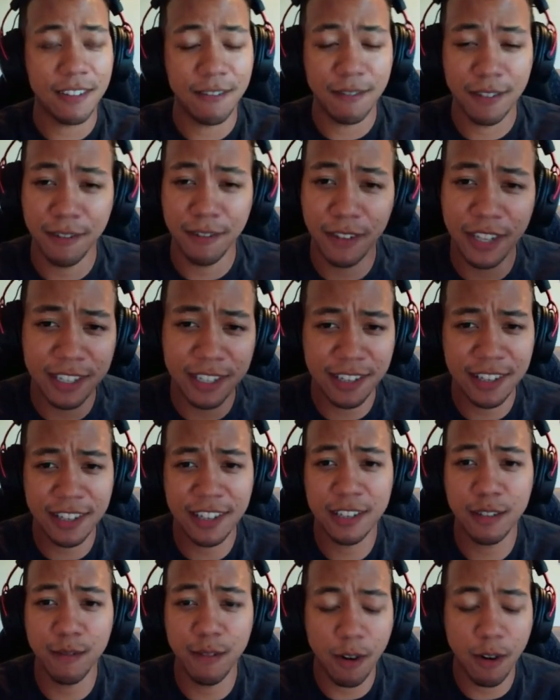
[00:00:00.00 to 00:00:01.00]
If you've listened
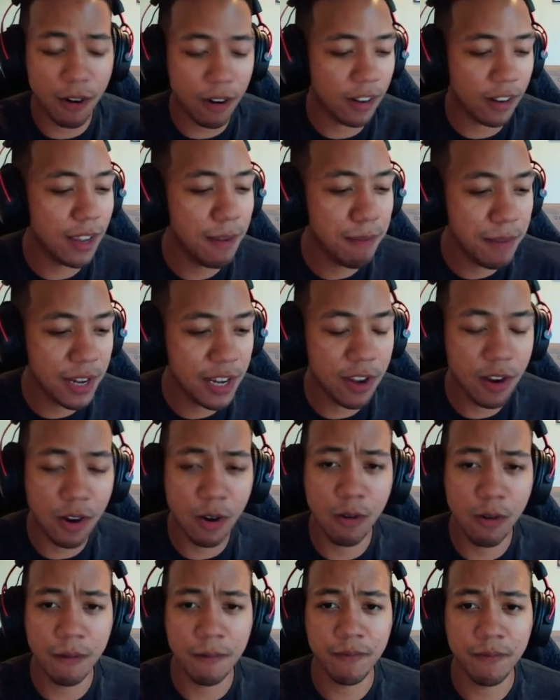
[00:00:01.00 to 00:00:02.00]
this far, let me
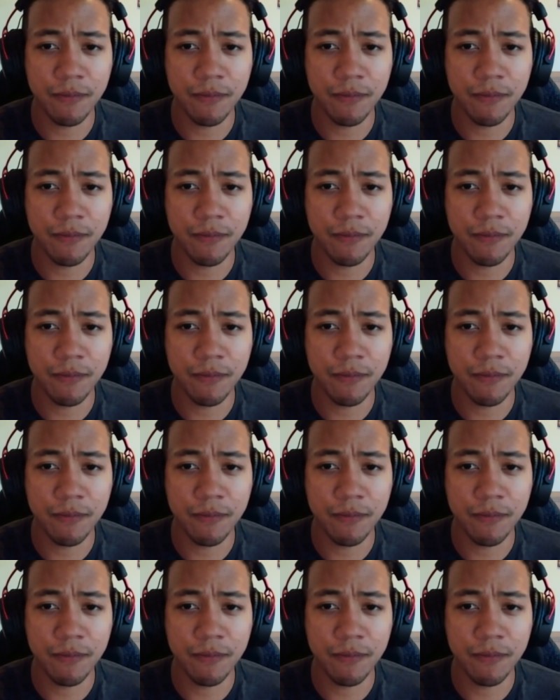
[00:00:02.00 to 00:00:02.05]
know.